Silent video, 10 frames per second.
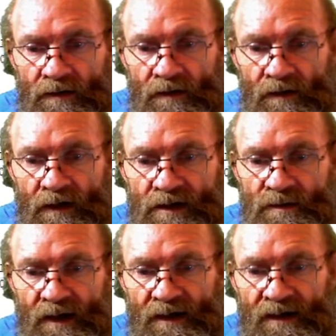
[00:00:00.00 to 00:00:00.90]
So there's
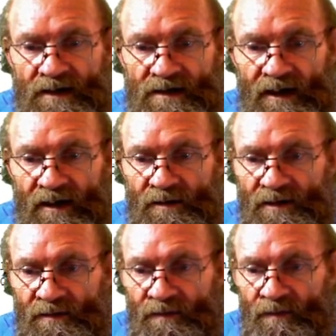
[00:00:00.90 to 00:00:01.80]
my test
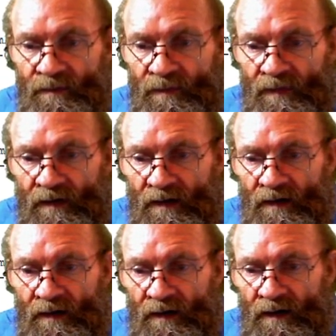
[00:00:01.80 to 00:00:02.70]
label,
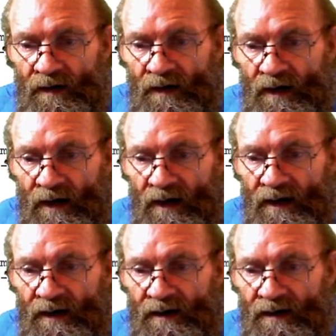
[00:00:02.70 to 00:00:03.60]

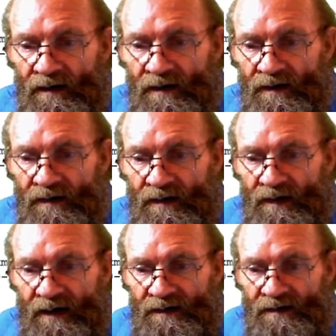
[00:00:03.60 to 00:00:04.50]
and the
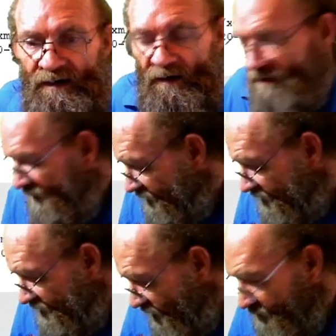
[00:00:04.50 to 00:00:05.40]
data
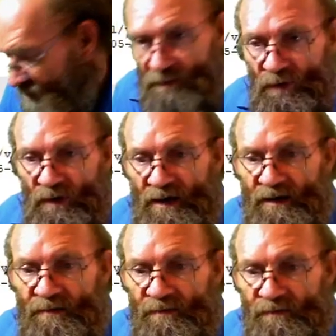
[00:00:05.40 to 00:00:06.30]
type is Boolean.